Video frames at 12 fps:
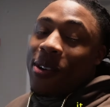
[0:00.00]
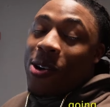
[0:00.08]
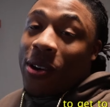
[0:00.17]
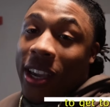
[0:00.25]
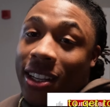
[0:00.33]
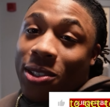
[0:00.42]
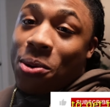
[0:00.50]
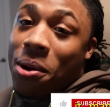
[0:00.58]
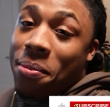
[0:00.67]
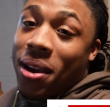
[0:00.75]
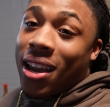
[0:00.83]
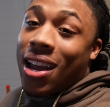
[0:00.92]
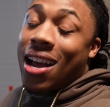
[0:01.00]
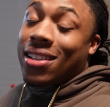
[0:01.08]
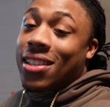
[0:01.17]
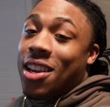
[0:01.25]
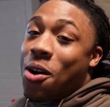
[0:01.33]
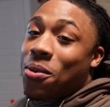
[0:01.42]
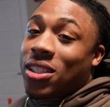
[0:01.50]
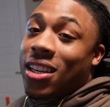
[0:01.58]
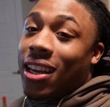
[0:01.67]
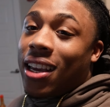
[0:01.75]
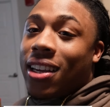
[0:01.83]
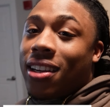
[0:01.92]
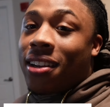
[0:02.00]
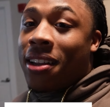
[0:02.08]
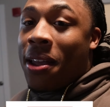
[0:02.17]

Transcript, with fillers: We gonna get to it, man. I see y'all when she get here.